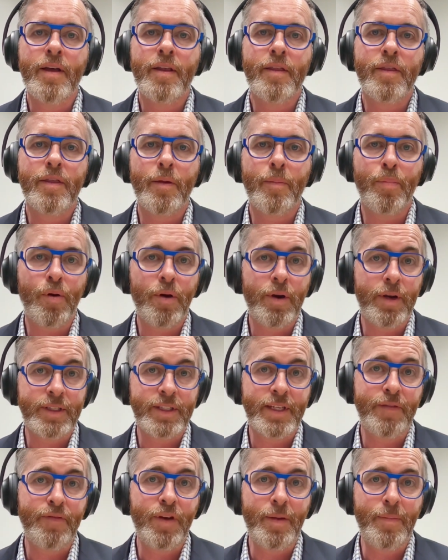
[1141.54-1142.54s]
the
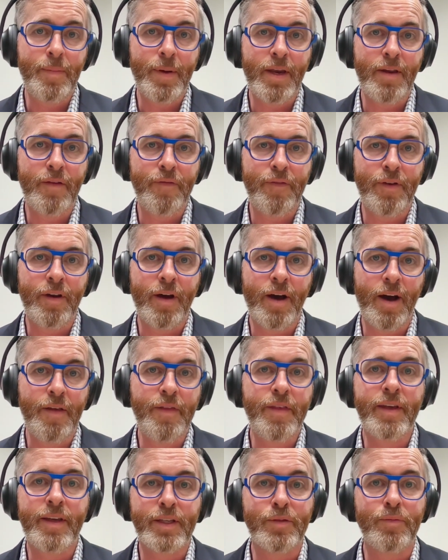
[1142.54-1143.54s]
productivity benefit, I
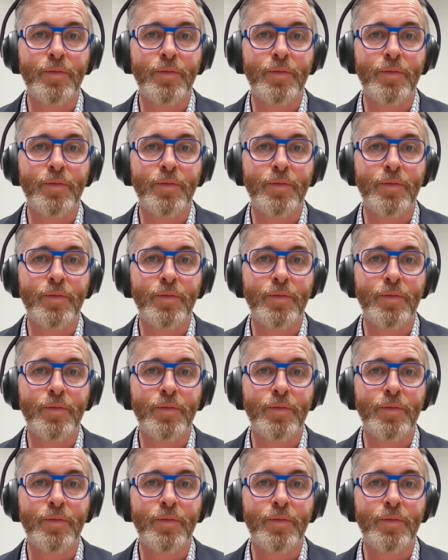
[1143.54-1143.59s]
think, has